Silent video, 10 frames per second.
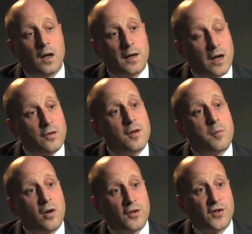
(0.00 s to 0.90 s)
And how can
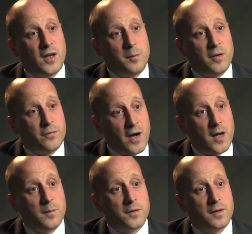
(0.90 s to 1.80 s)
a policy be
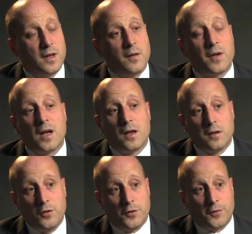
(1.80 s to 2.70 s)
framed that
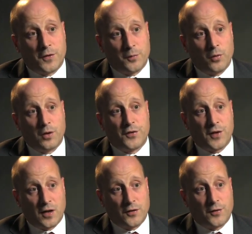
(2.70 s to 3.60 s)
includes the smaller
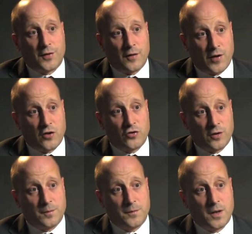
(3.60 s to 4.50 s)
states of South
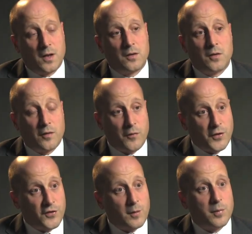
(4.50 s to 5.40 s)
Asia rather
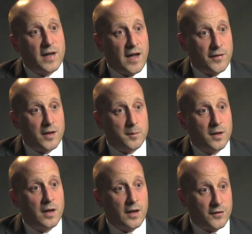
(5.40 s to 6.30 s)
than simply having
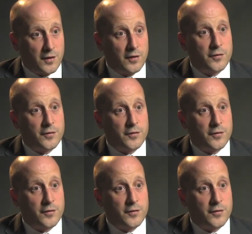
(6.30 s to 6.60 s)
them as an